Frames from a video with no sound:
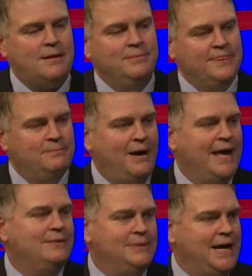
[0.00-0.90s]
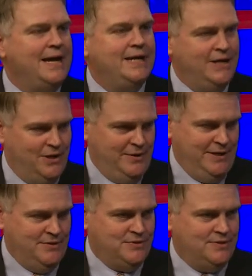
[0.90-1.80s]
But the bottom line here
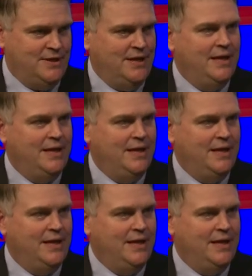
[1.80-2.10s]
is,